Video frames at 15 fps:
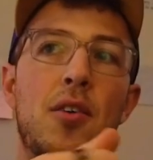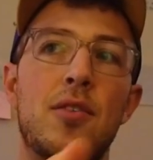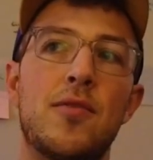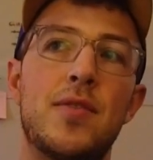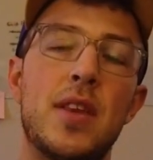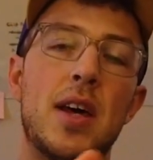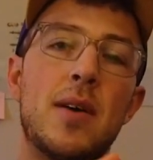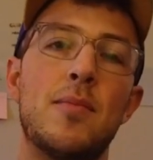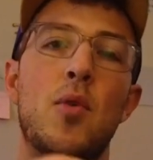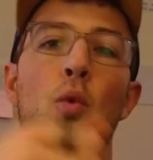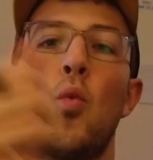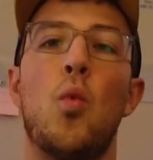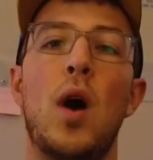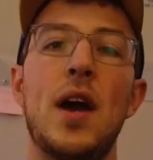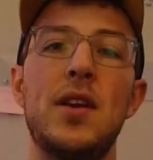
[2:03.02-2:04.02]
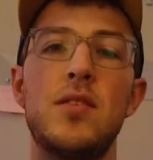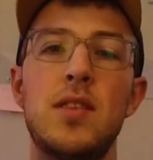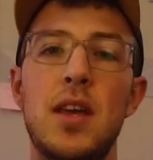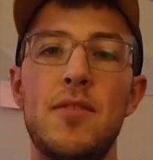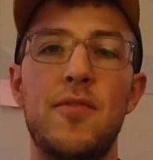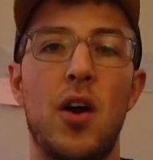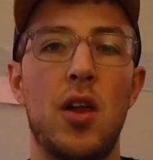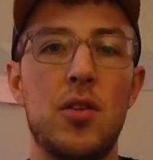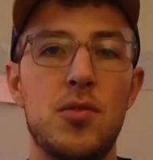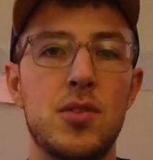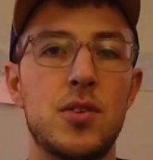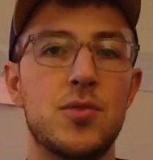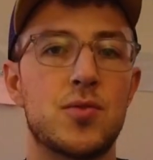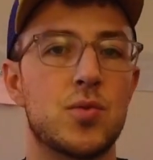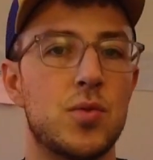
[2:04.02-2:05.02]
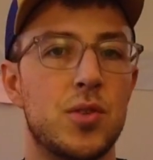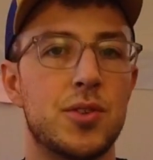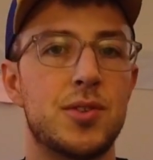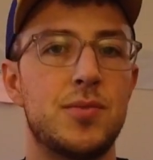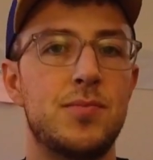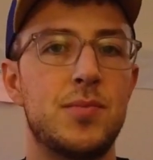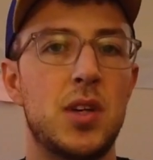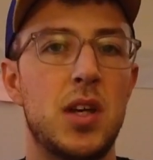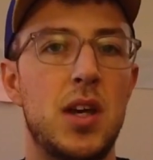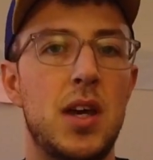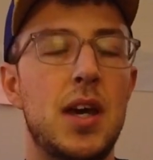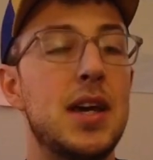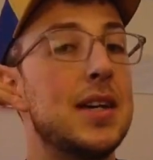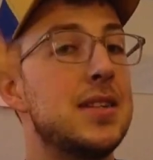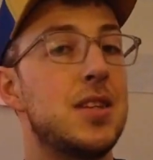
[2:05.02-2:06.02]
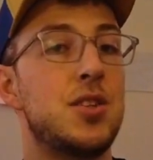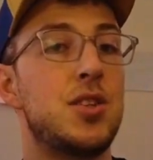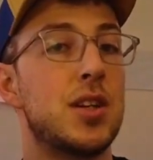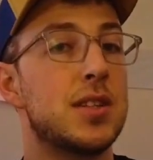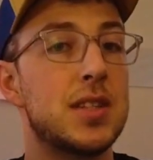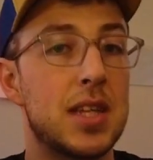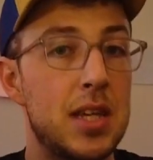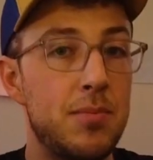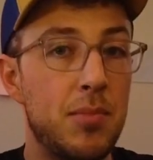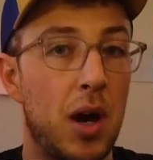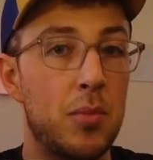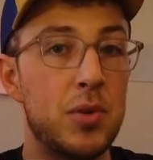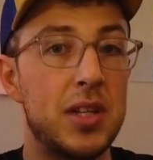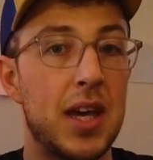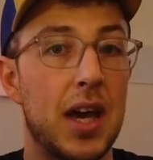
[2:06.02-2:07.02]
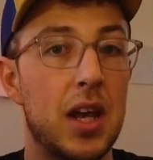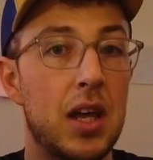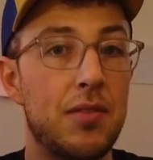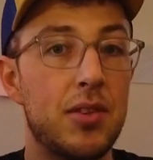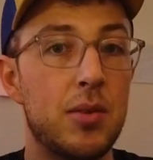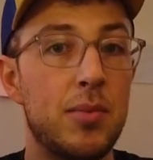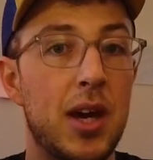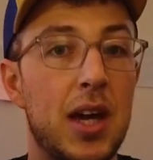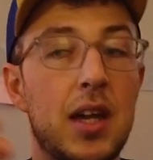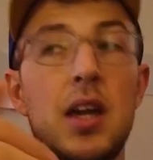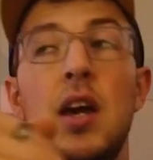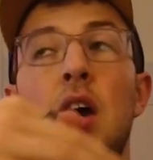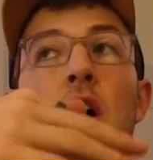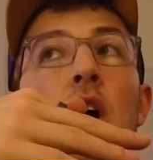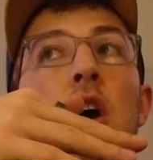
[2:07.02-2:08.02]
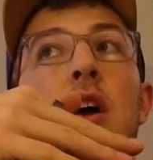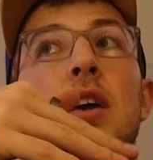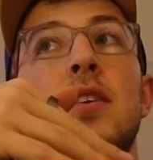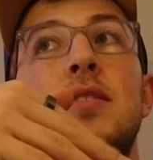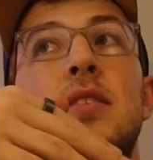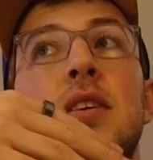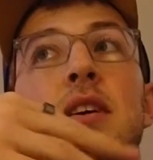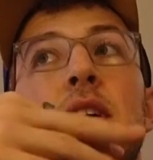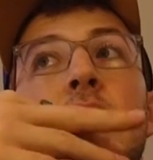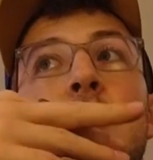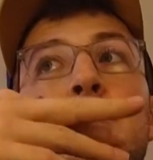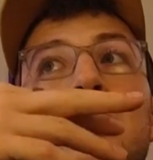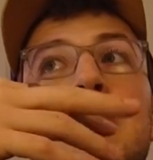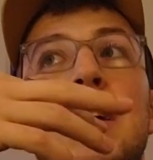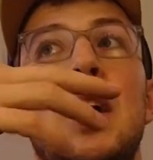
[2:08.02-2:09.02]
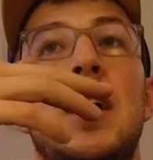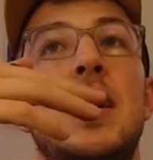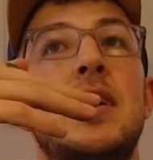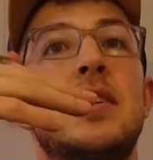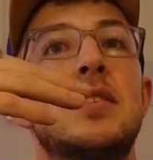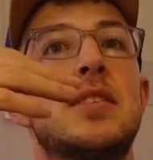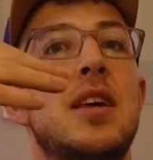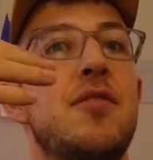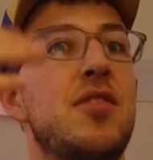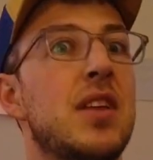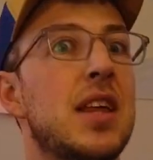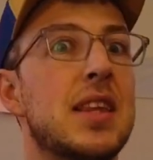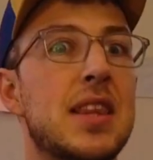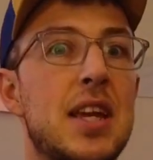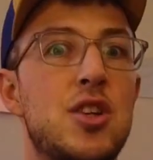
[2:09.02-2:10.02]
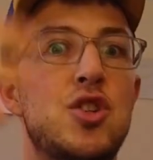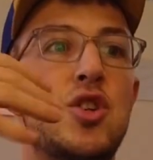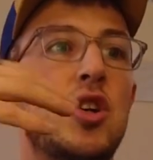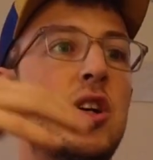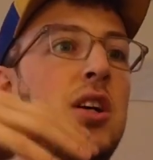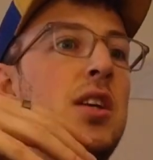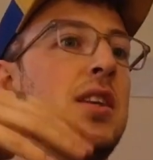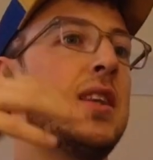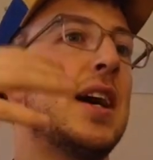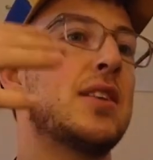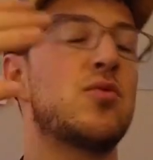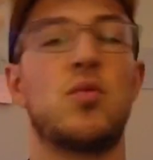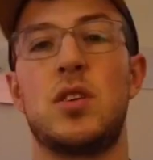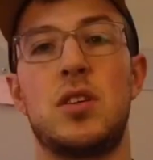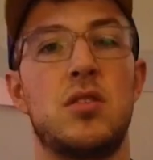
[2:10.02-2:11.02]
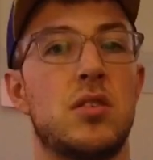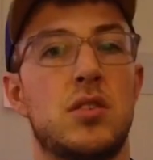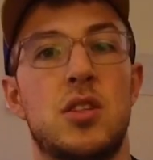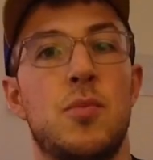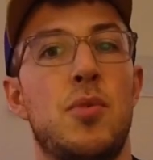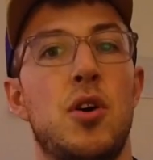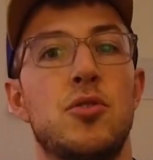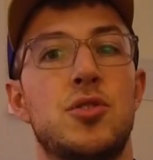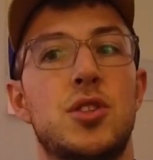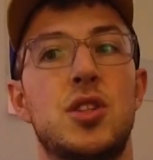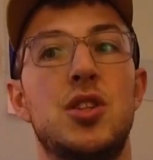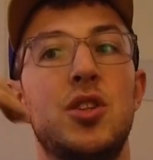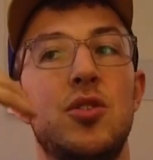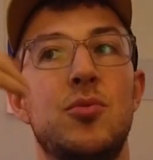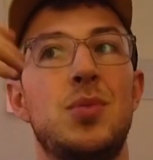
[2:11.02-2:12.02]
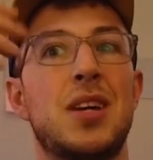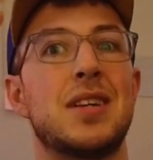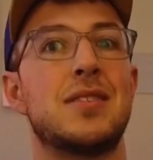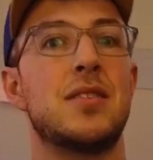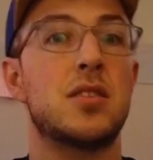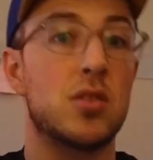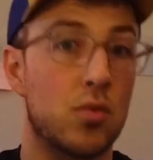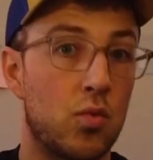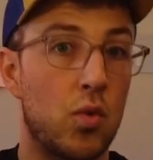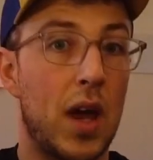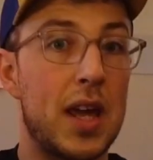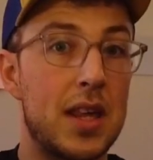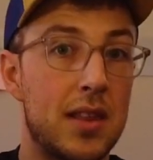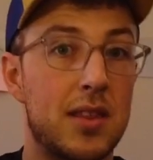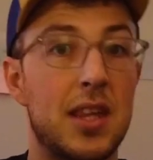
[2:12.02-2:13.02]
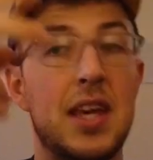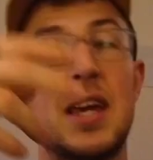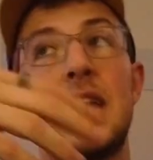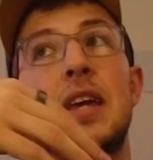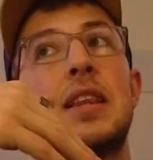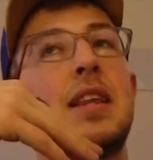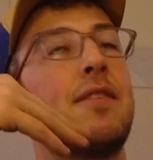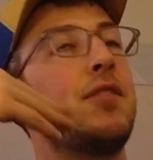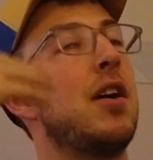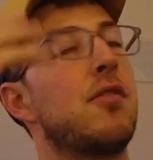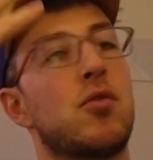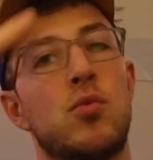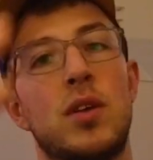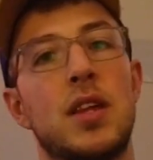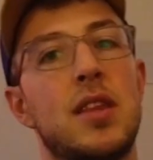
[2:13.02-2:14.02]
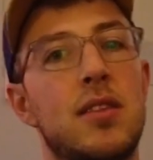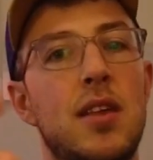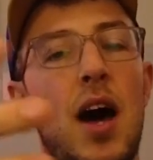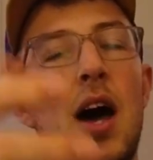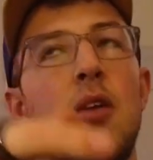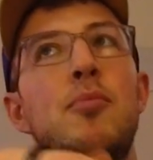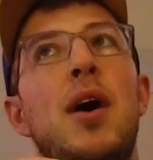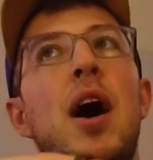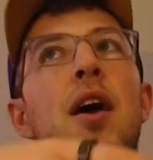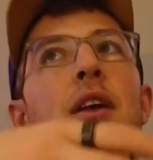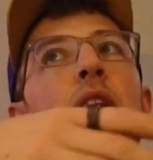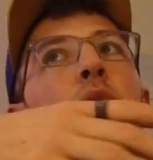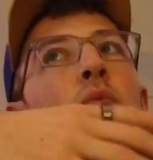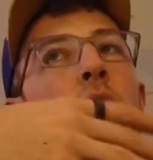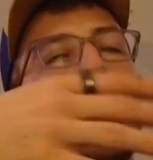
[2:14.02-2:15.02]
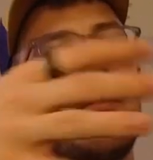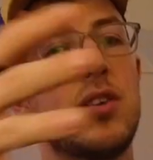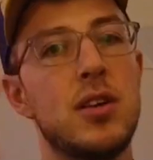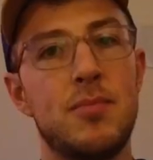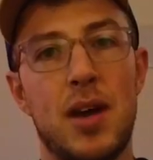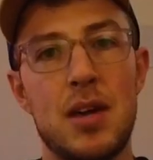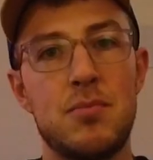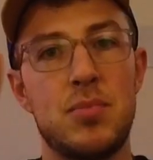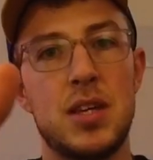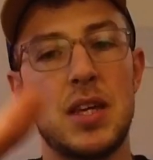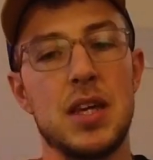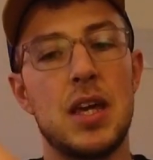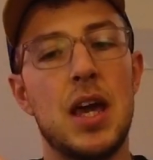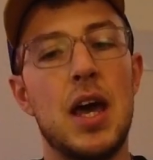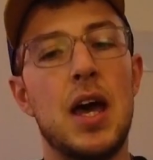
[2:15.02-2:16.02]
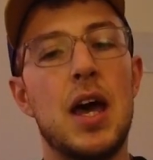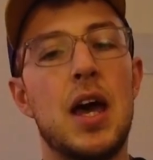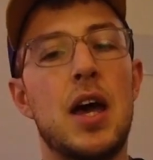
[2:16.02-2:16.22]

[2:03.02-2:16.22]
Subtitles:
out of them, why do they follow those rules? Is it just to keep mom and dad off their back? Is it because they feel like they should? That's what you're supposed to do because it's the right thing and they've never really thought about it. Whatever it might be,